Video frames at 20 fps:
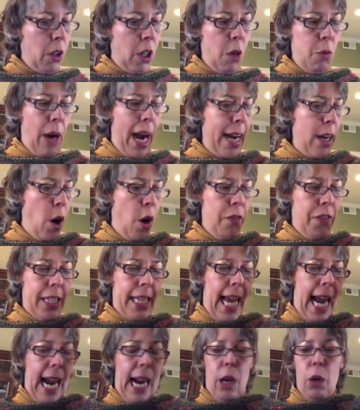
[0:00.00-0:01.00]
right over
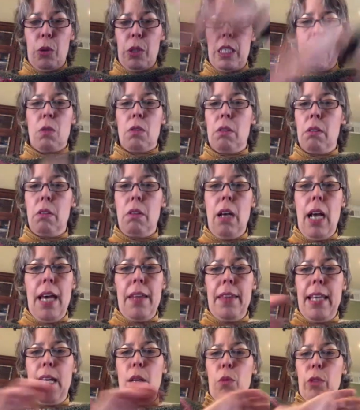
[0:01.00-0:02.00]
the house and they